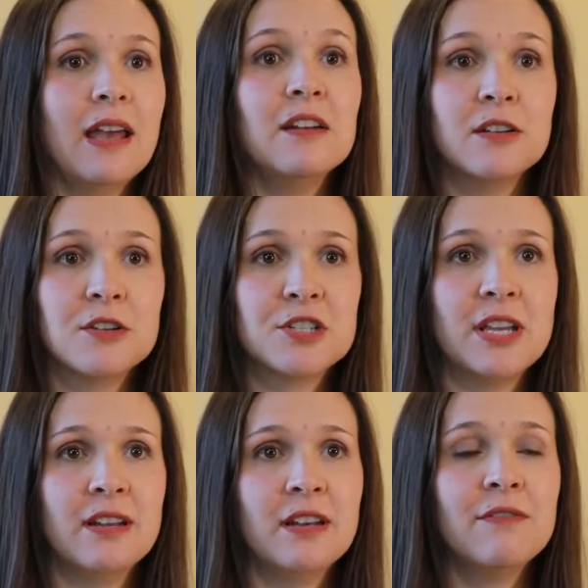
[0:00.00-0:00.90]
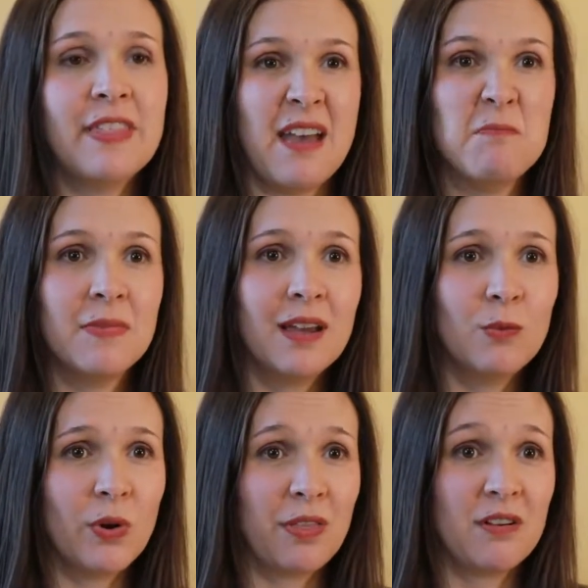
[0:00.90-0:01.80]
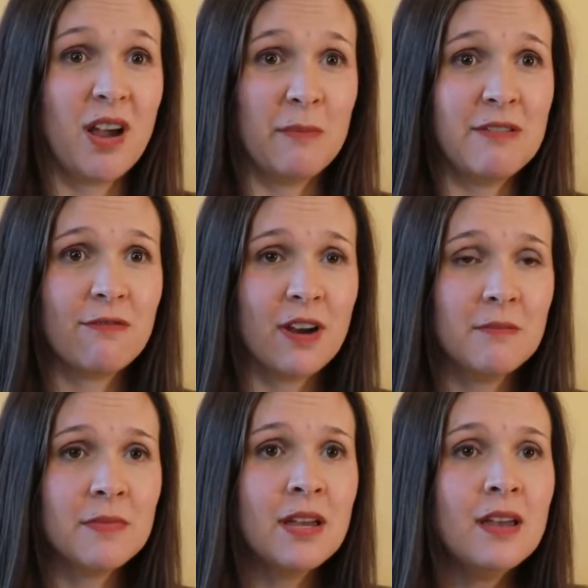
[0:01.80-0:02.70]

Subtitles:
an understanding of them and where they're coming from,